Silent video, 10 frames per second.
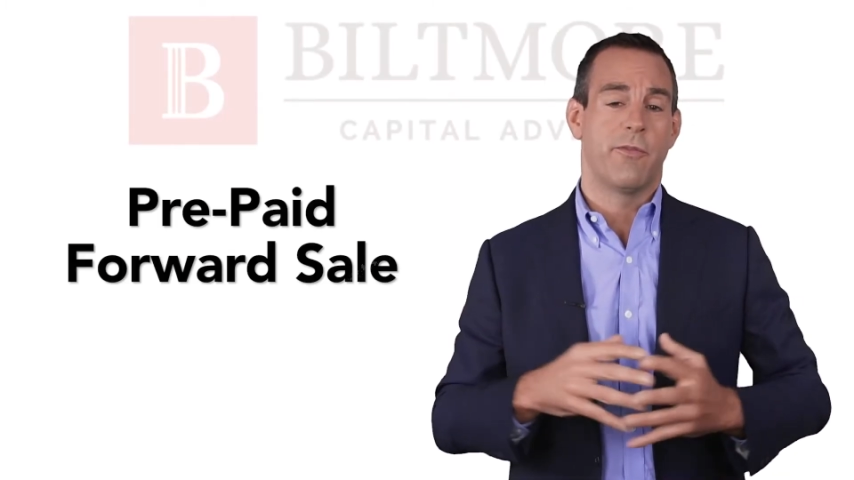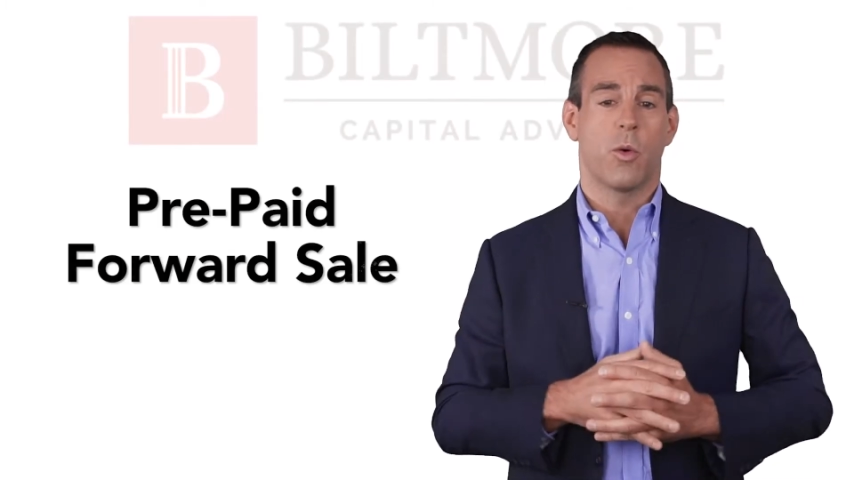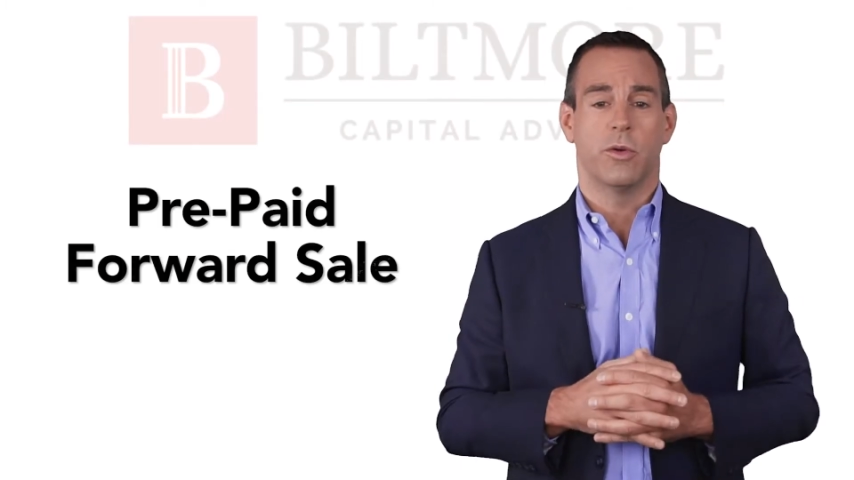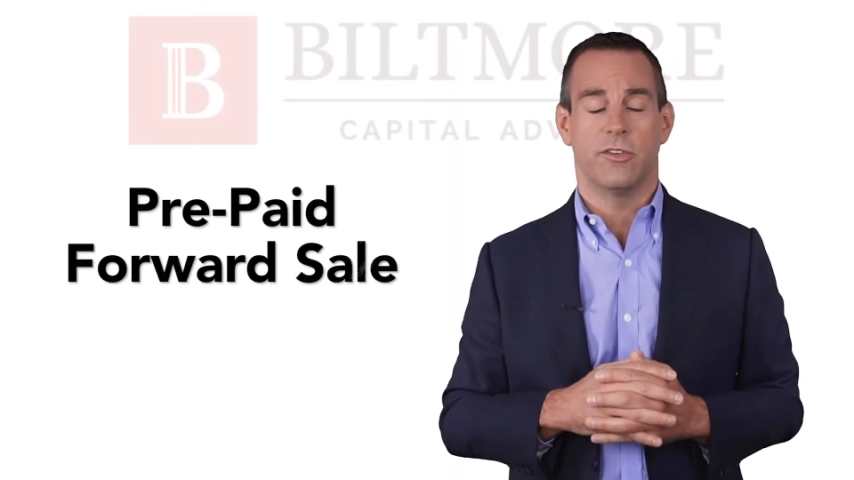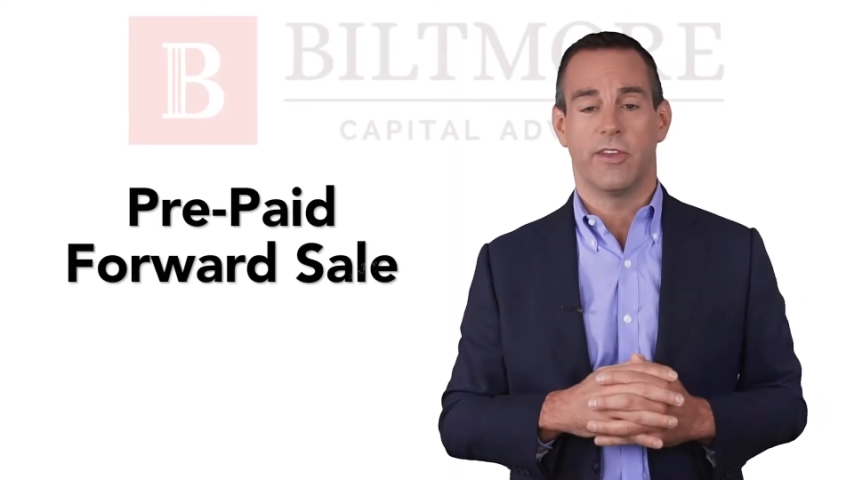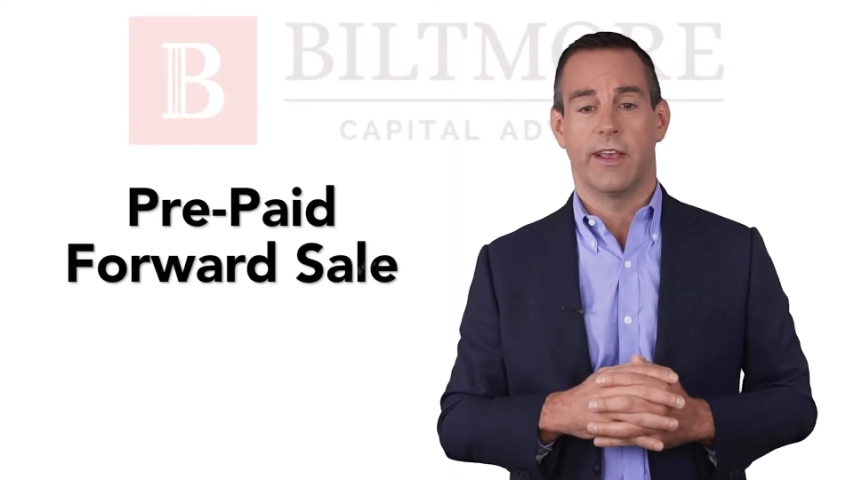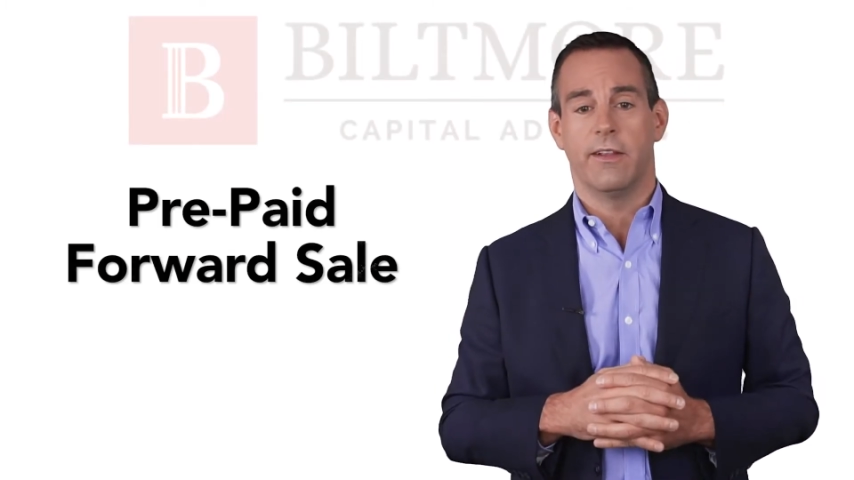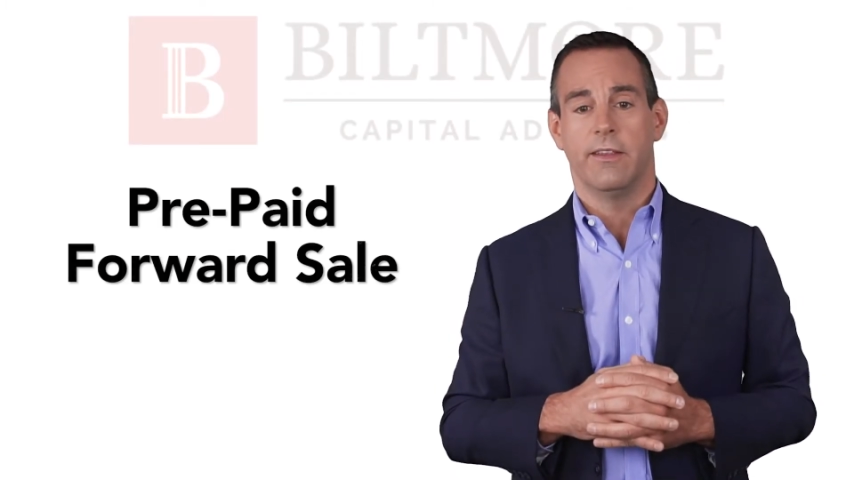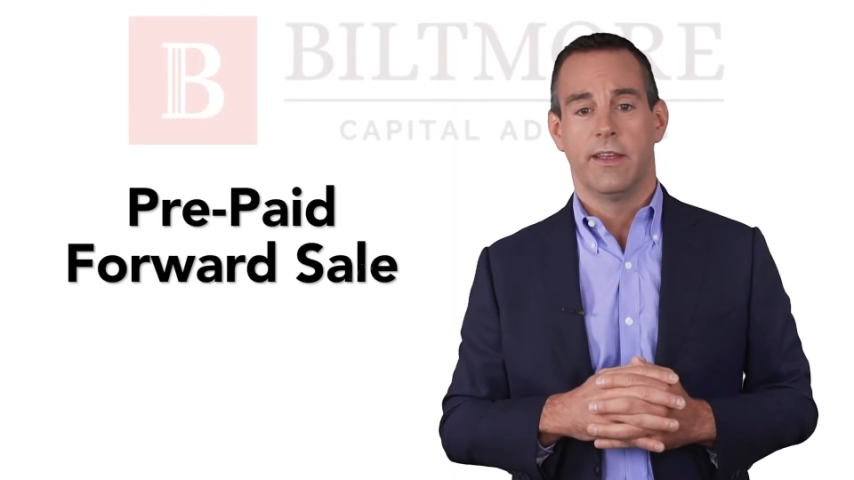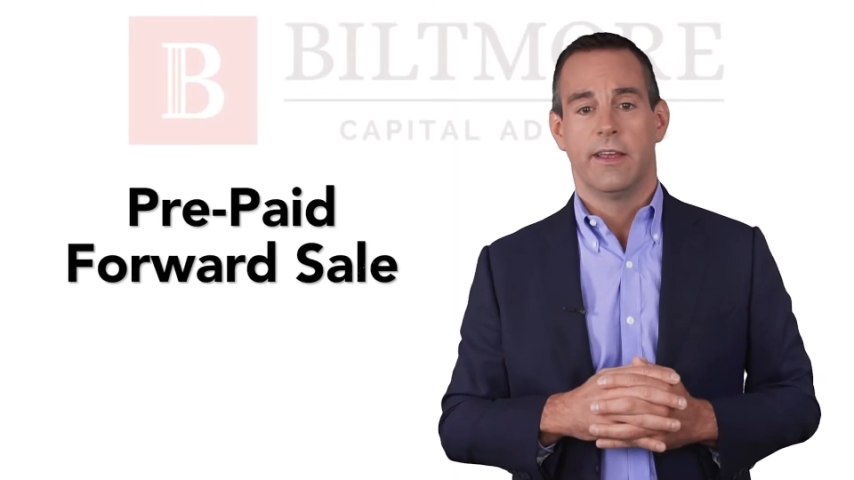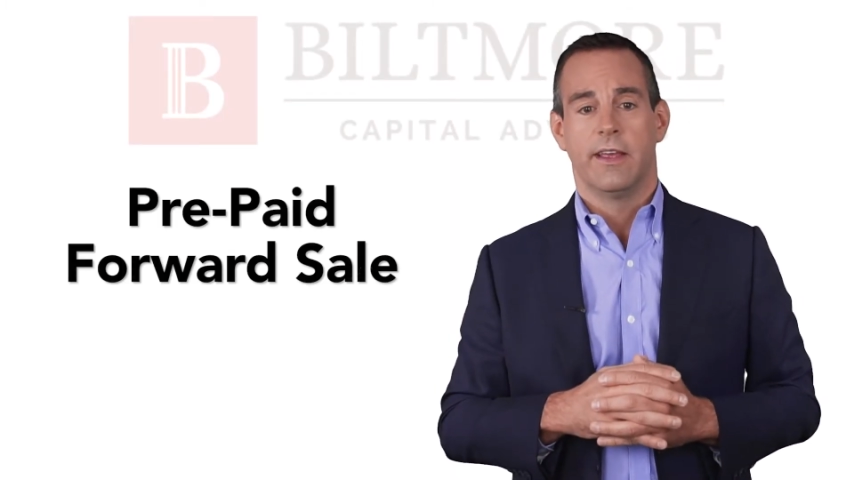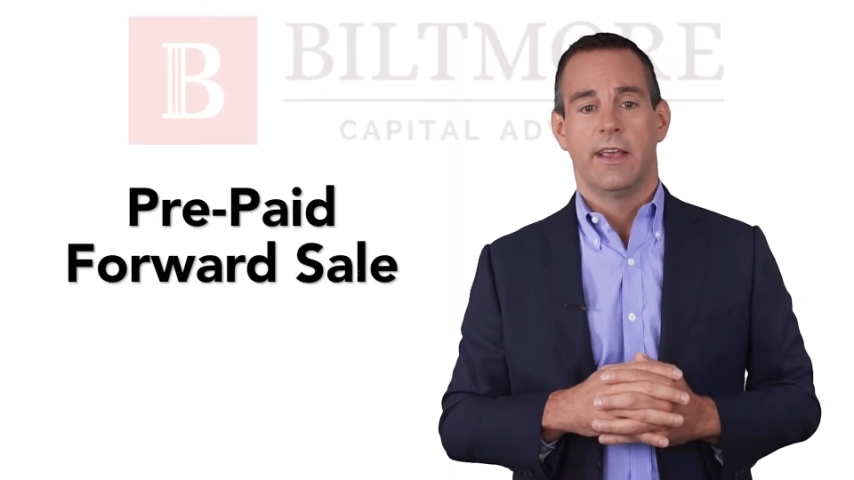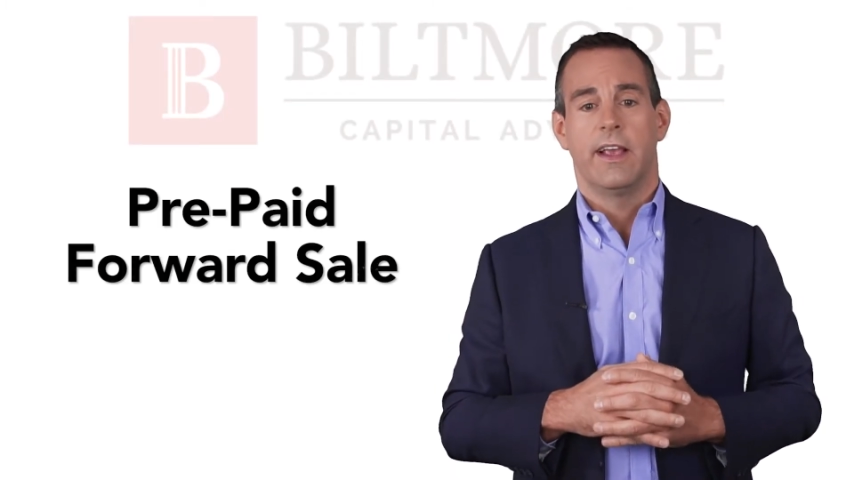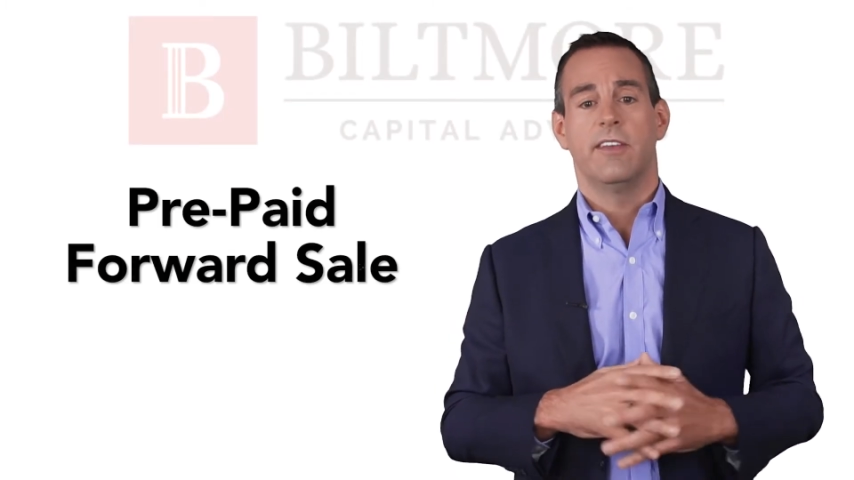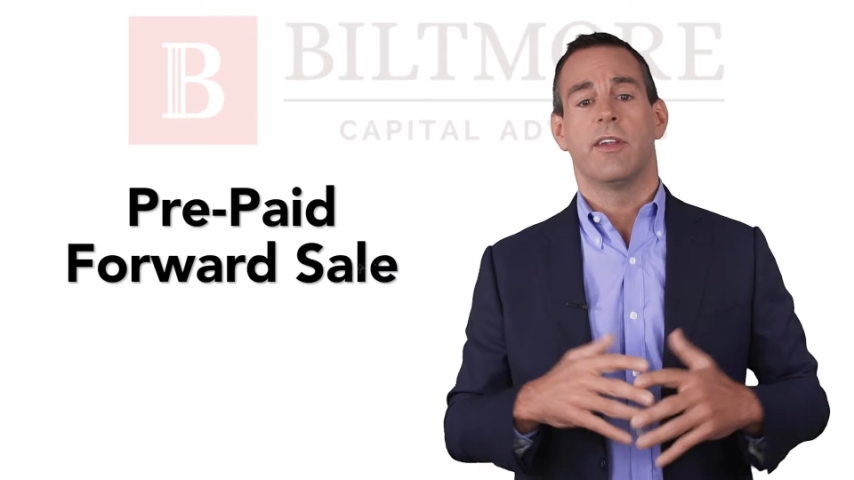forward sale
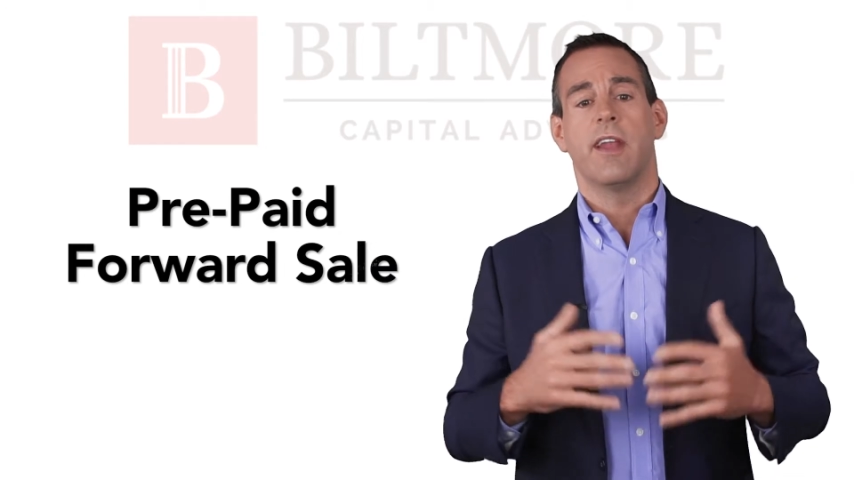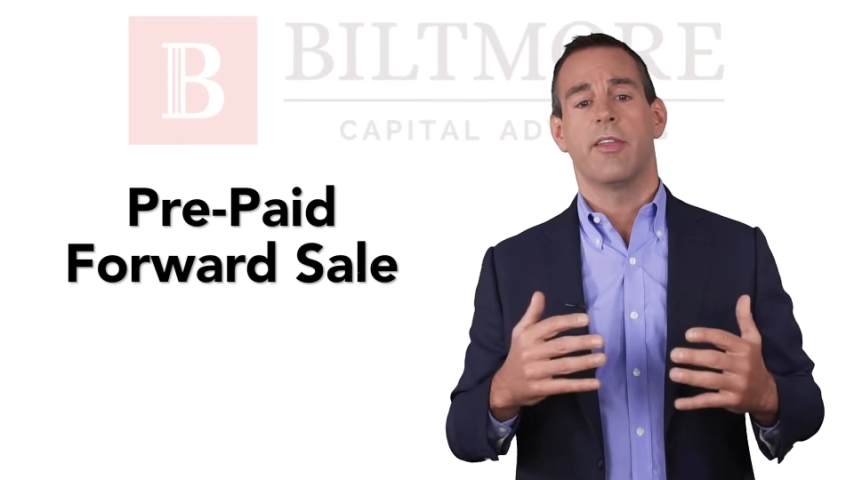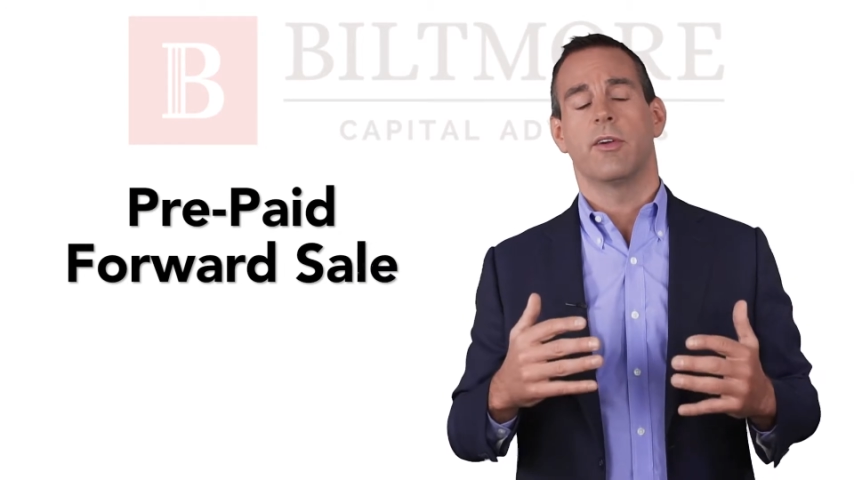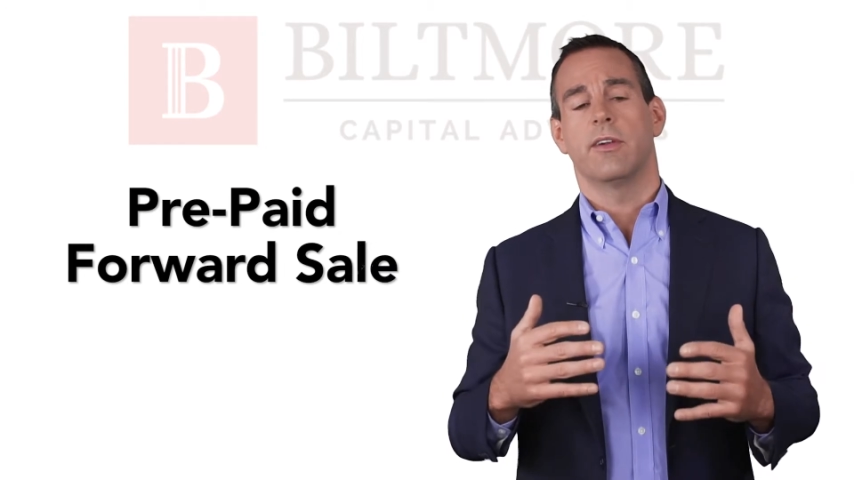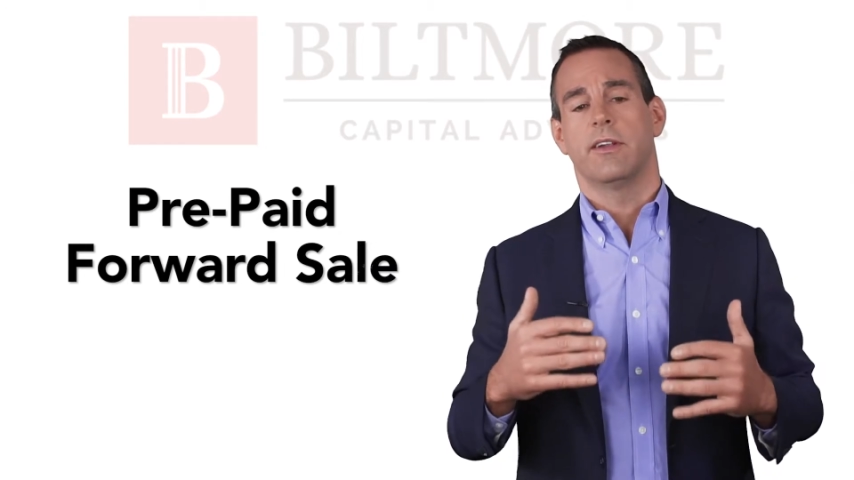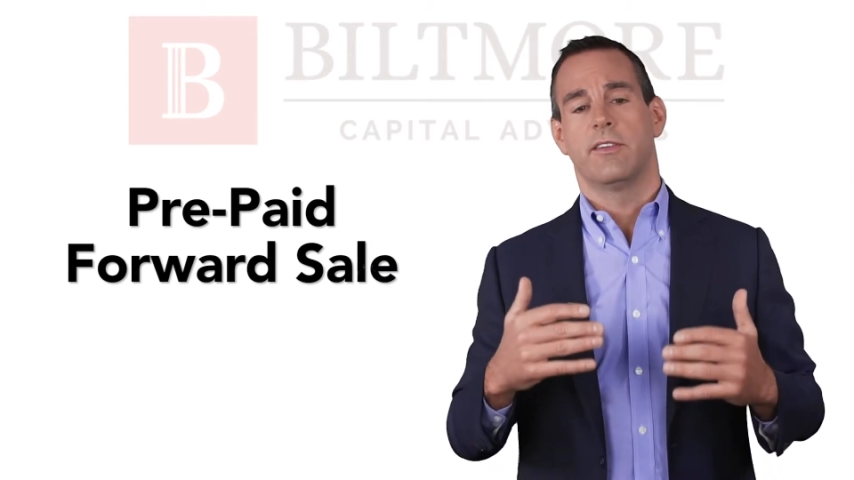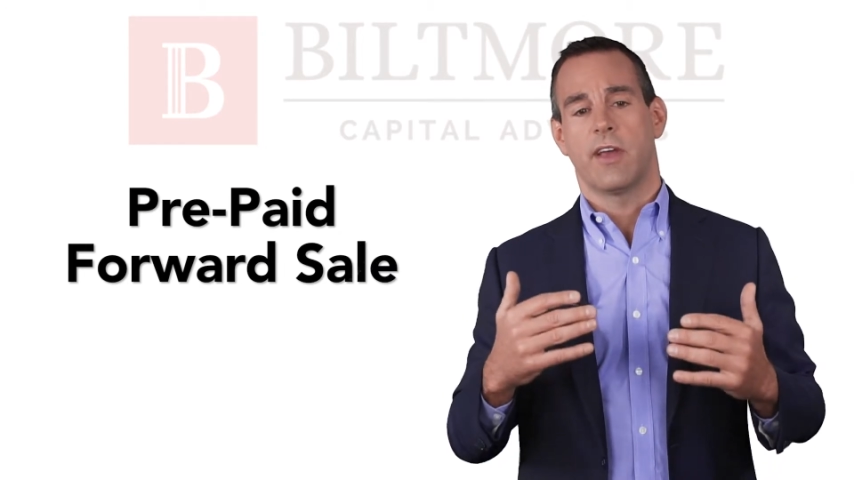is another